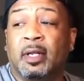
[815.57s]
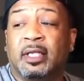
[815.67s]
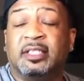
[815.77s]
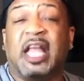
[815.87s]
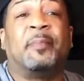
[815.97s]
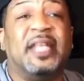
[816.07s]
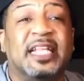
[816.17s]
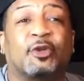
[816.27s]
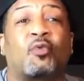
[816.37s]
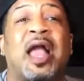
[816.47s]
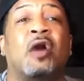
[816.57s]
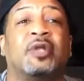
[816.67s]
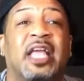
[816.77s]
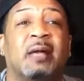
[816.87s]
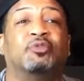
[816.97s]
deputies around
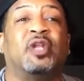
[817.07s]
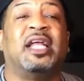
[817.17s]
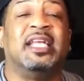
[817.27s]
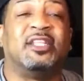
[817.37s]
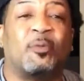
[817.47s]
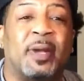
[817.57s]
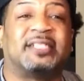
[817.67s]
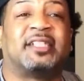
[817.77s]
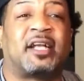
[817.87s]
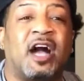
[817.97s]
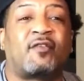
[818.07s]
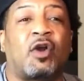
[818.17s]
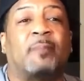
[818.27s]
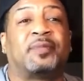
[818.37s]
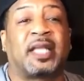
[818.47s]
him, so they did their best to cover
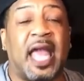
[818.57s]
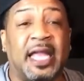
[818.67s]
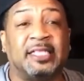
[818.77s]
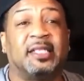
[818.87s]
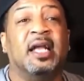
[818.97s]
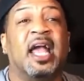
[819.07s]
up the case